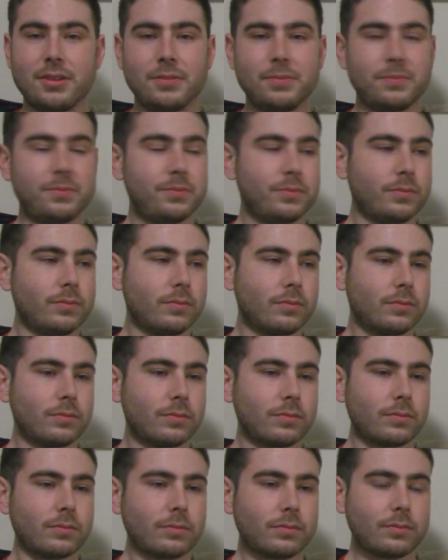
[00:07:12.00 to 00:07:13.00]

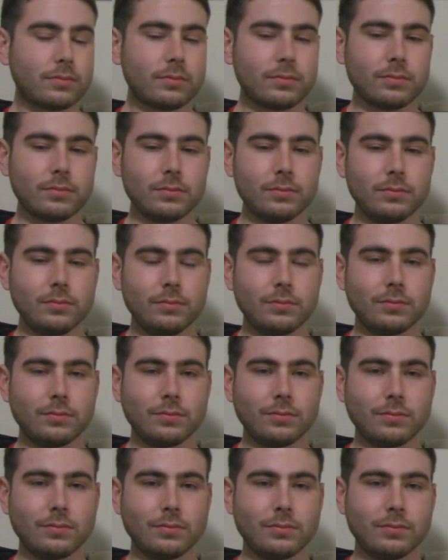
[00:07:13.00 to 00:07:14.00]

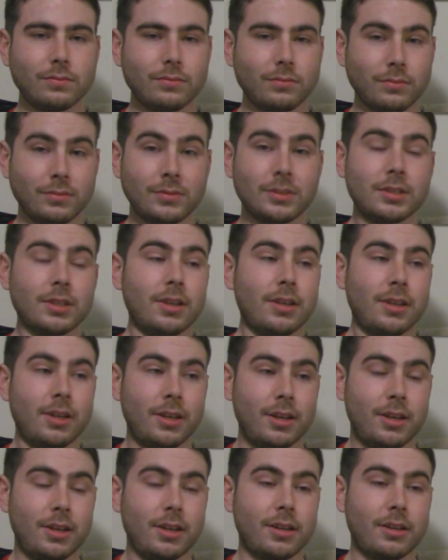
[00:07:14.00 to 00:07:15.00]

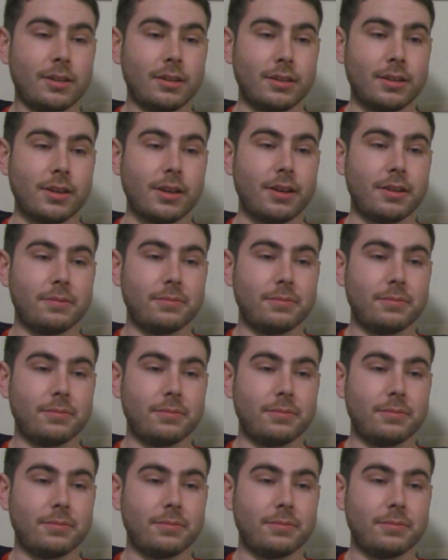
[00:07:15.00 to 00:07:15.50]
[no speech]